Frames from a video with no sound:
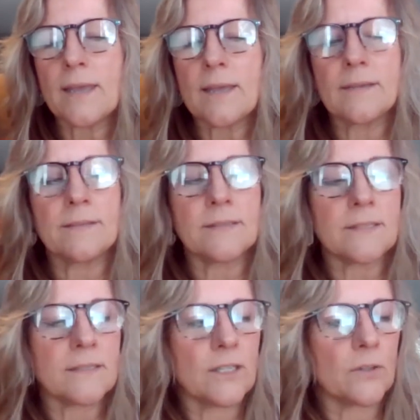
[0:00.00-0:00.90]
and
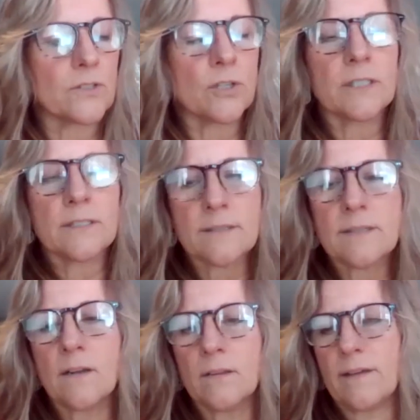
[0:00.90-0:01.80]
I was looking to
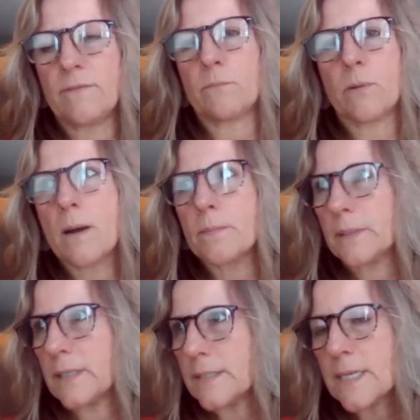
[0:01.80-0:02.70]
sell 11
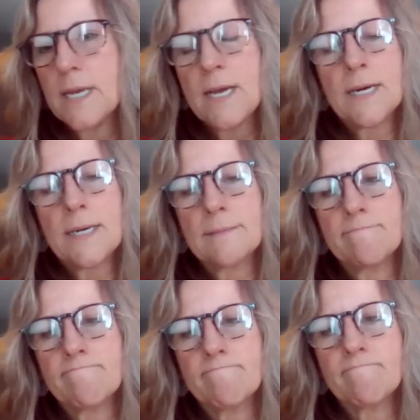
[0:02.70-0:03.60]
properties
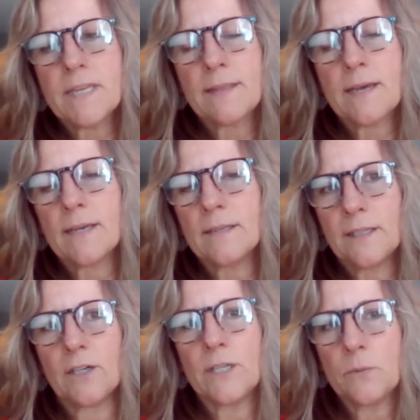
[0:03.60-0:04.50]
in that,
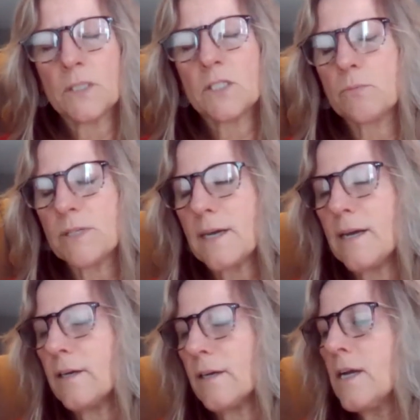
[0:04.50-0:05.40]
he wants to
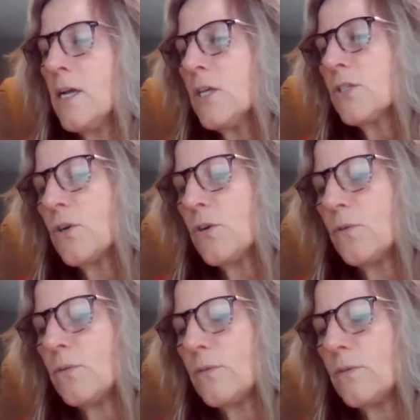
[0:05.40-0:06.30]
retire.
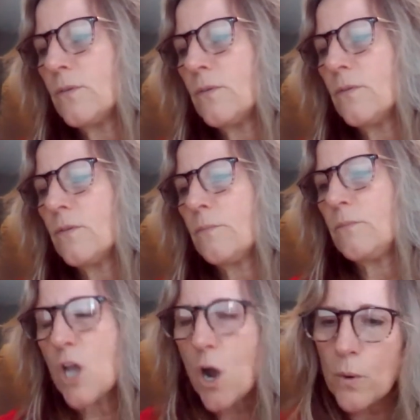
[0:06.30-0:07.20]
So
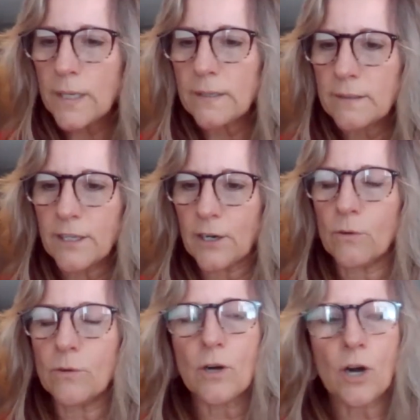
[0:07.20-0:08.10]
knowing,
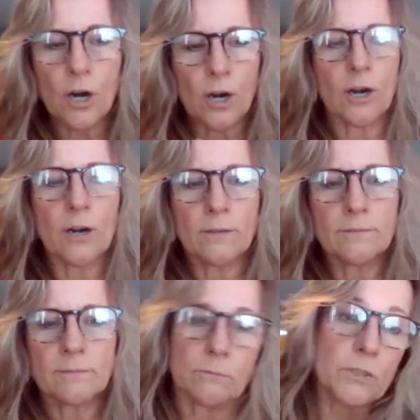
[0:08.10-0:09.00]
her,
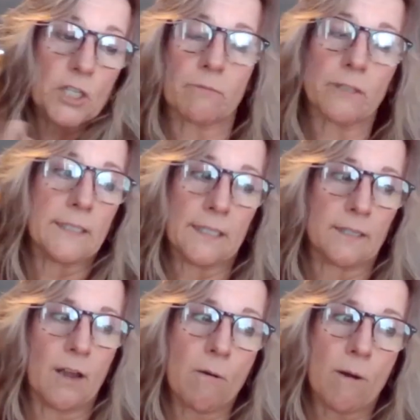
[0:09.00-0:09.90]
which I really
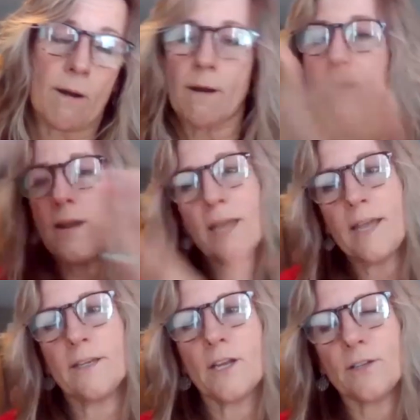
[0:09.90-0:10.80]
didn't know her,
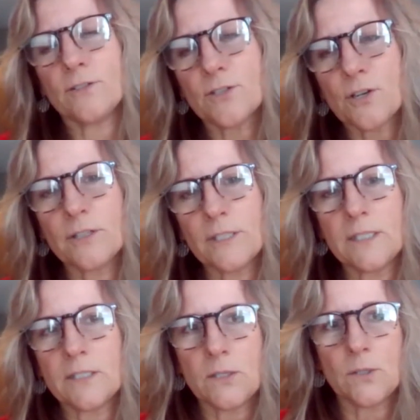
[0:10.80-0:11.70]
and turned
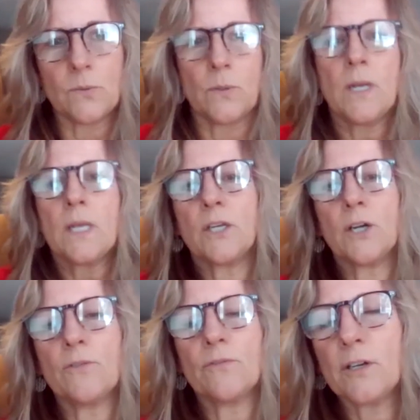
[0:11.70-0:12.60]
into,
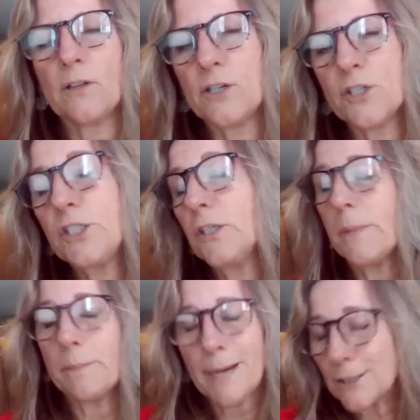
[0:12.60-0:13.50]
a very large deal.
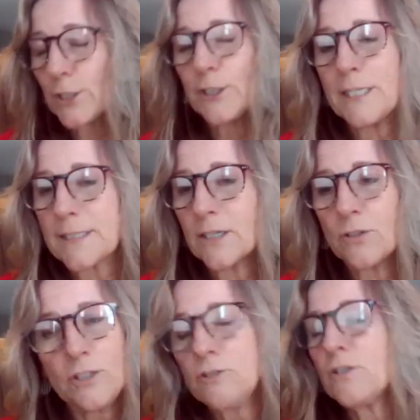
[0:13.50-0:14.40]
But my attorney's like,
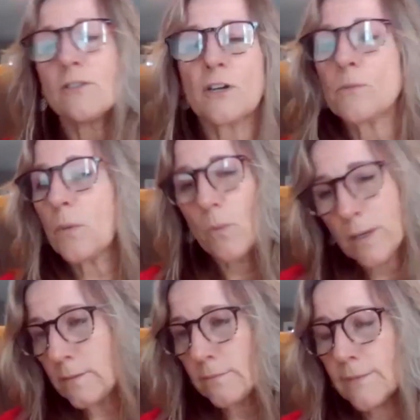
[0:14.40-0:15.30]
couldn't you just start with
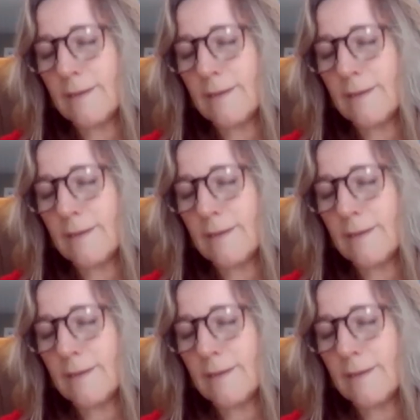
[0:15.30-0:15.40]
one?